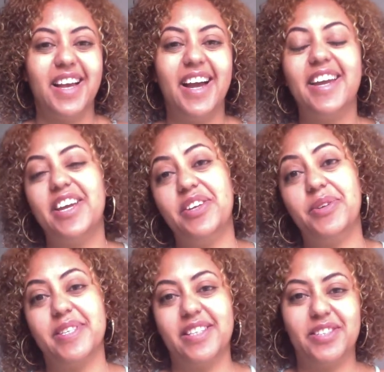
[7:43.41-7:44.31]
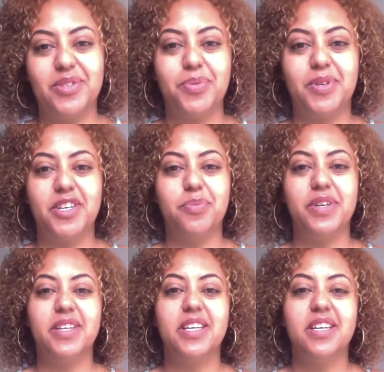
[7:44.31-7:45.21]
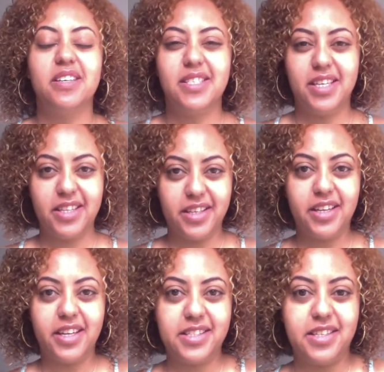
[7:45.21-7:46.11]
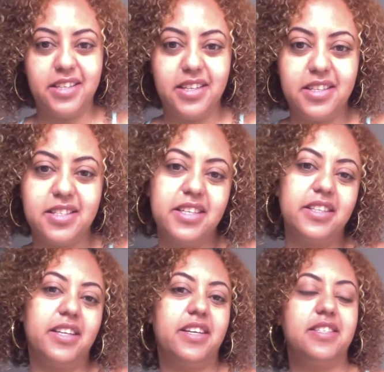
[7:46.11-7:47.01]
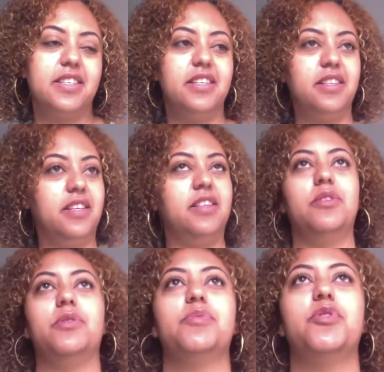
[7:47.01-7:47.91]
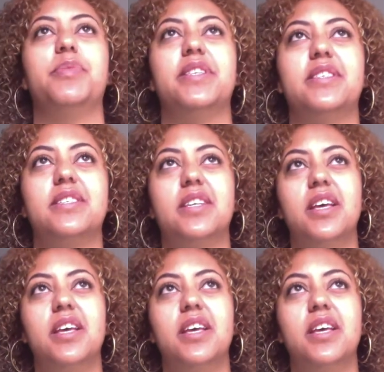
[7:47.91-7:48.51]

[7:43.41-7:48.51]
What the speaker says: I hate using this word, but seek the lesson in those moments.